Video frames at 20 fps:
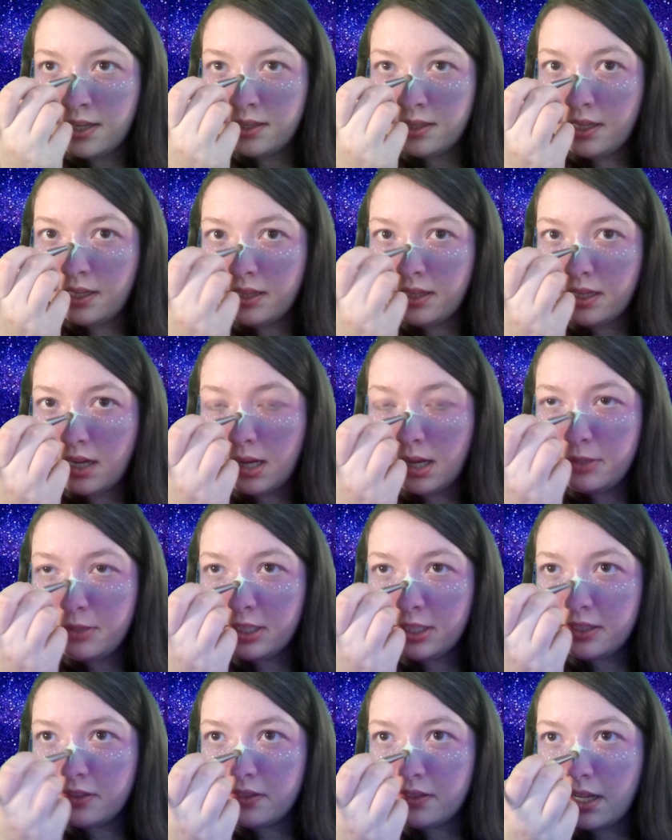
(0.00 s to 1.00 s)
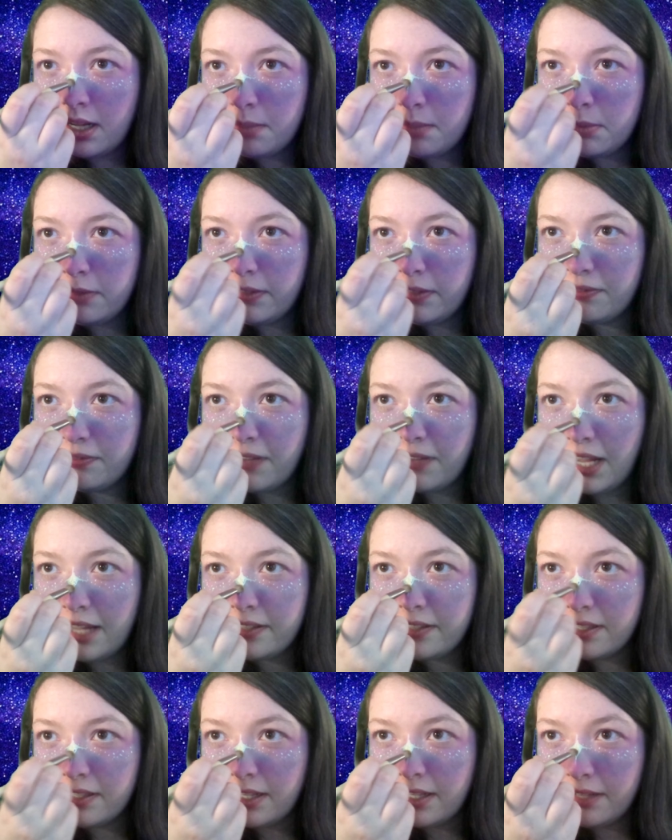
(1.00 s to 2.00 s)
Now the object is not moving
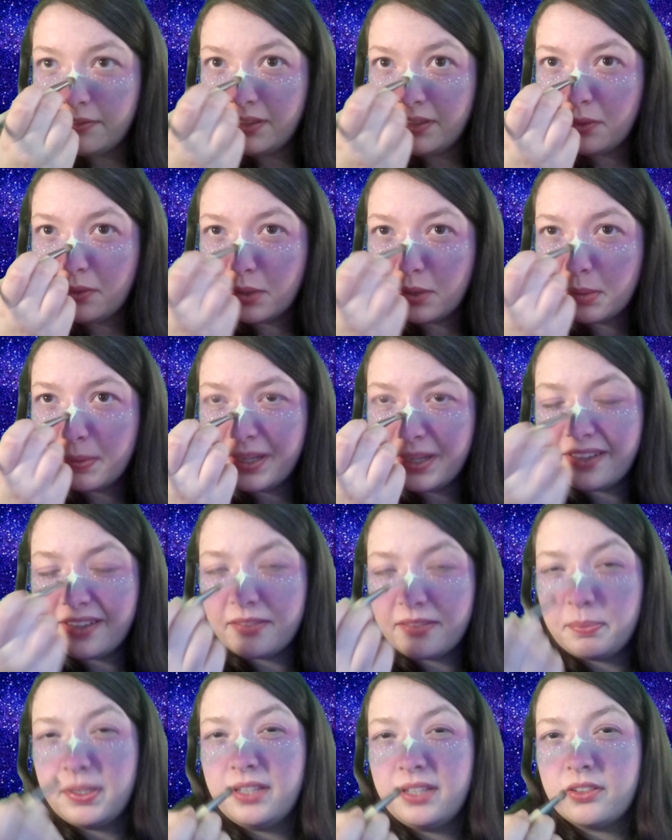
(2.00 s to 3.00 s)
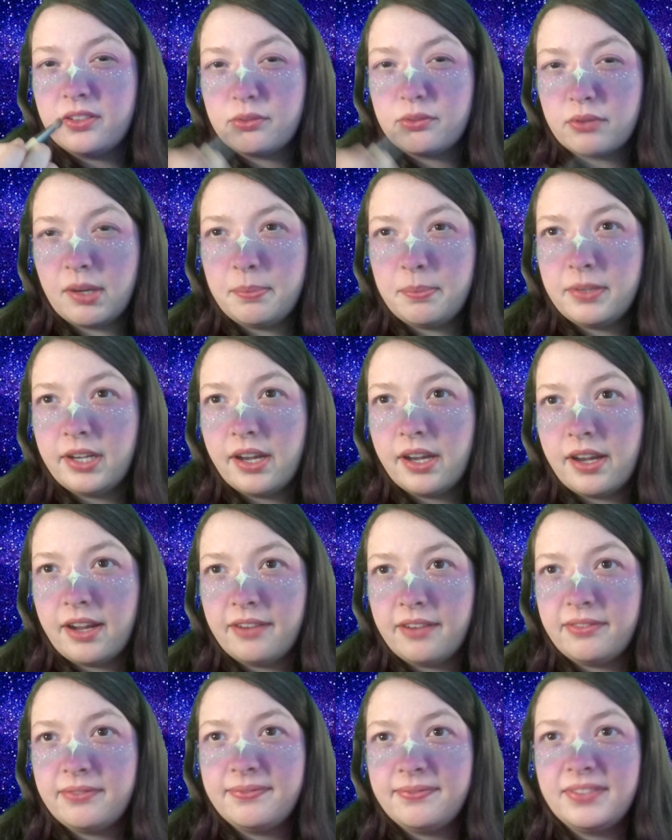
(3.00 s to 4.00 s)
fast enough and the orbit has been disrupted
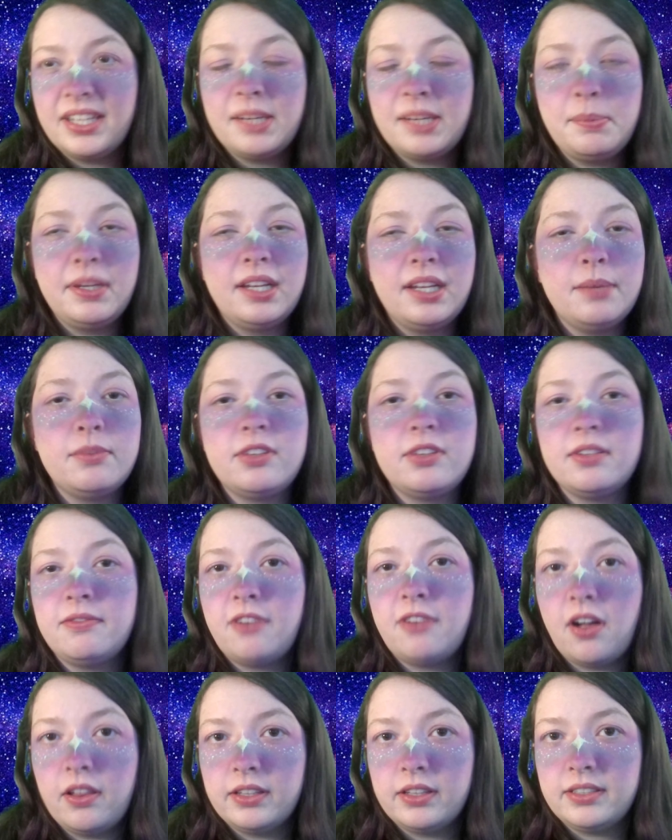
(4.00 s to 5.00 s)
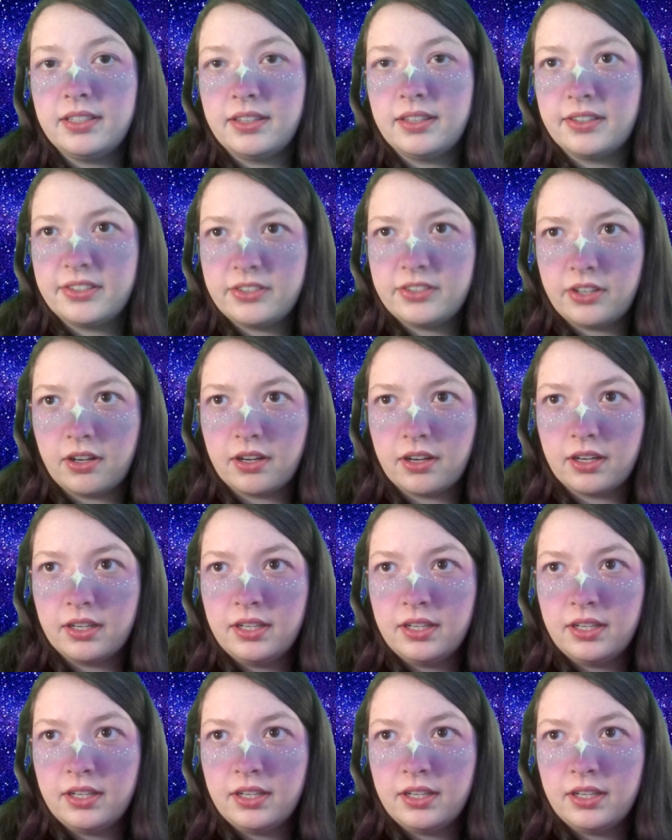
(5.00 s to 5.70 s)
enough that it begins to fall into the star.